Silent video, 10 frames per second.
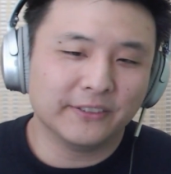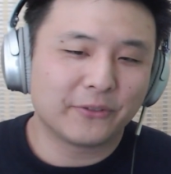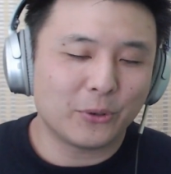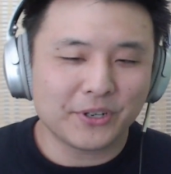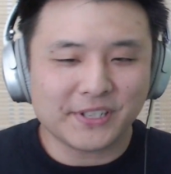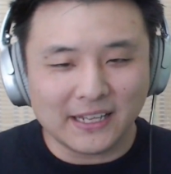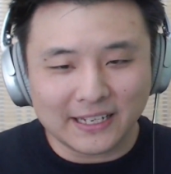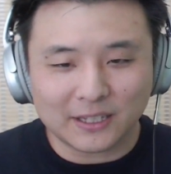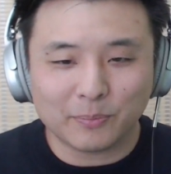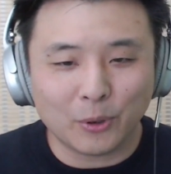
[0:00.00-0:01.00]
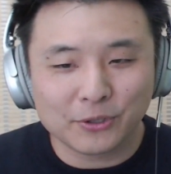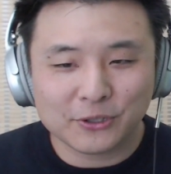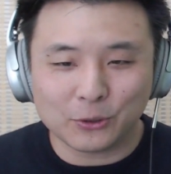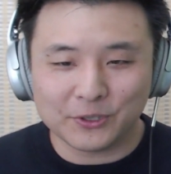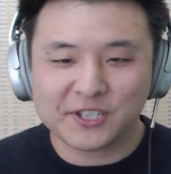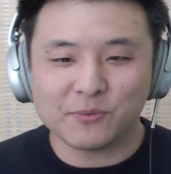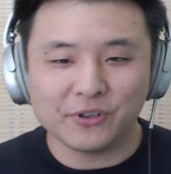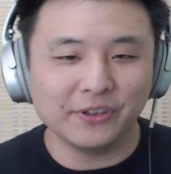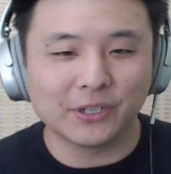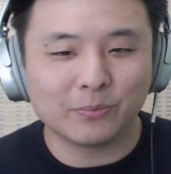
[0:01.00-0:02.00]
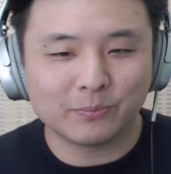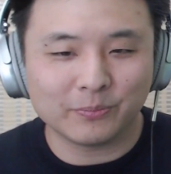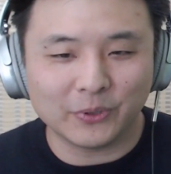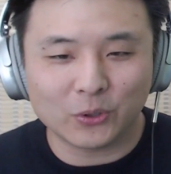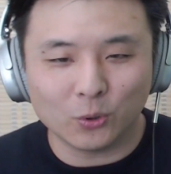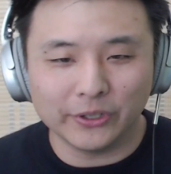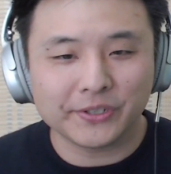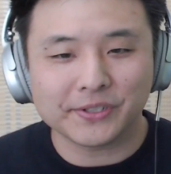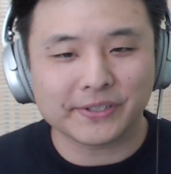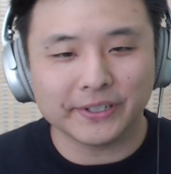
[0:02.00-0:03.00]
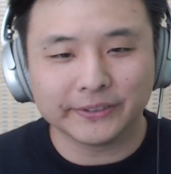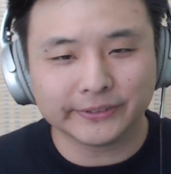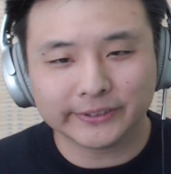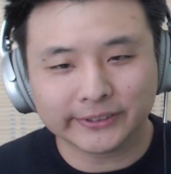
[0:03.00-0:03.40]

Of course, I like the post-chorus more than the chorus itself.